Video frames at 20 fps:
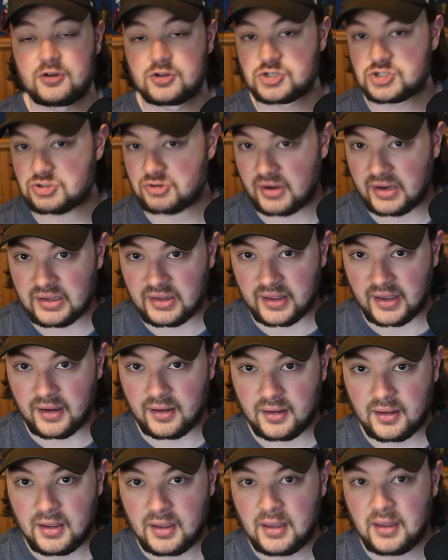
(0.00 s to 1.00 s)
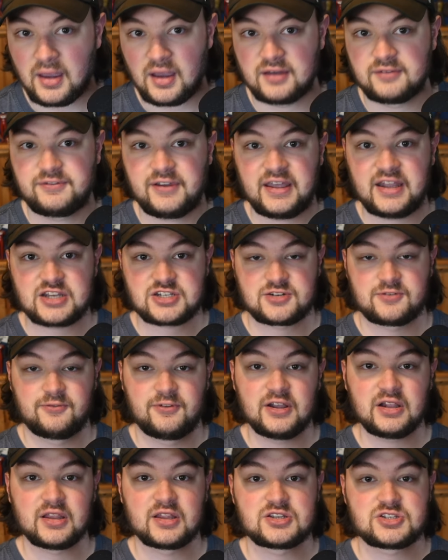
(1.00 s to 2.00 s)
Australia, a vanished
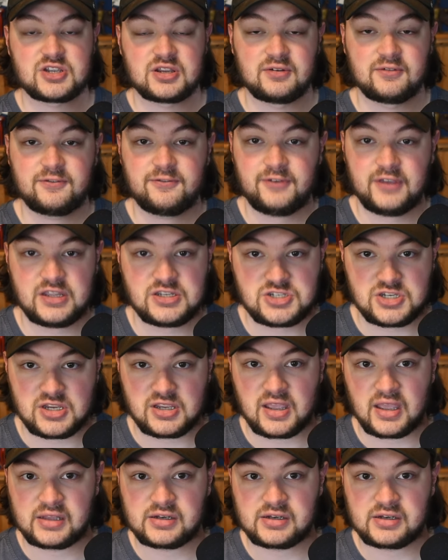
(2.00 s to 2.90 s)
village in Fiji,